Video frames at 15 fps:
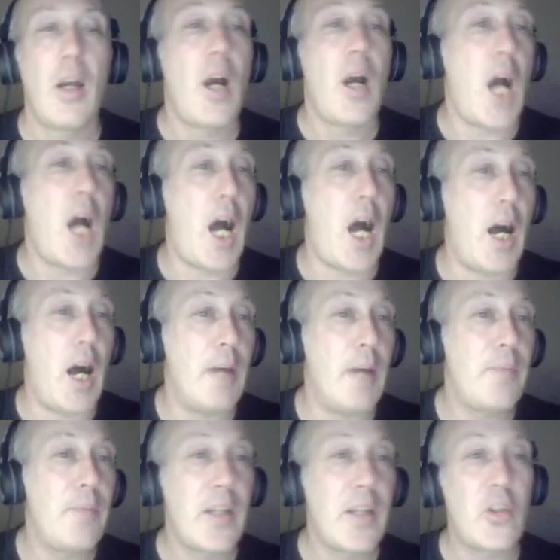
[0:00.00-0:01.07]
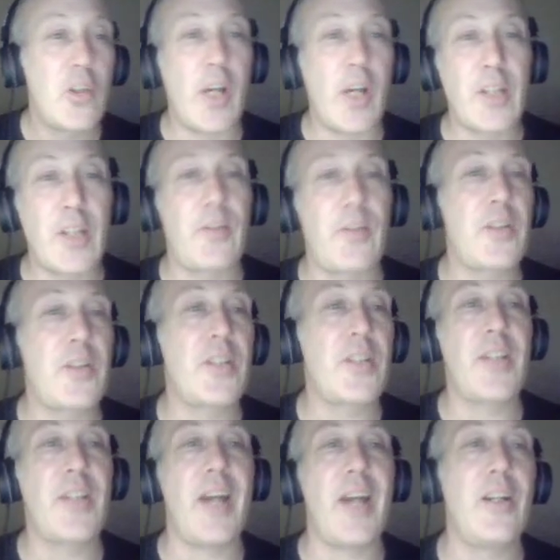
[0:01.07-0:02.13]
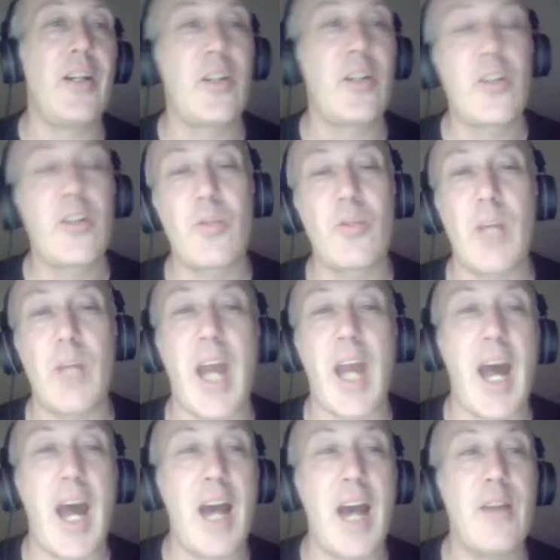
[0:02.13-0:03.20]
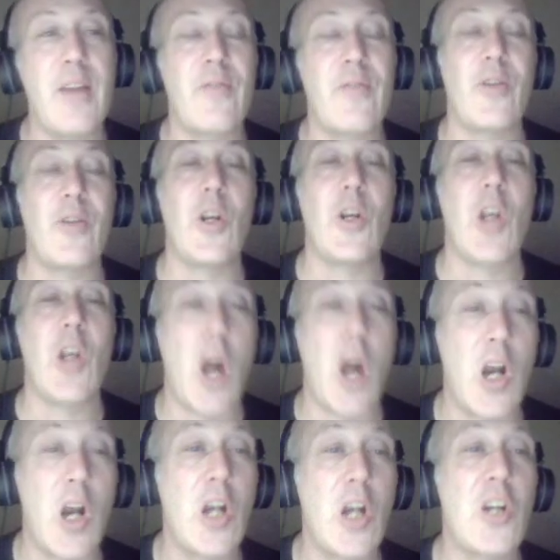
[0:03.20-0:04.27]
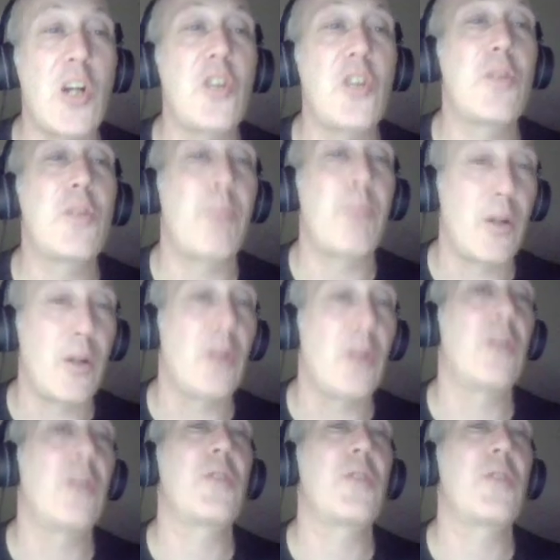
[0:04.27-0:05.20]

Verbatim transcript: Um, Jets versus Senators. We had it for large pearls.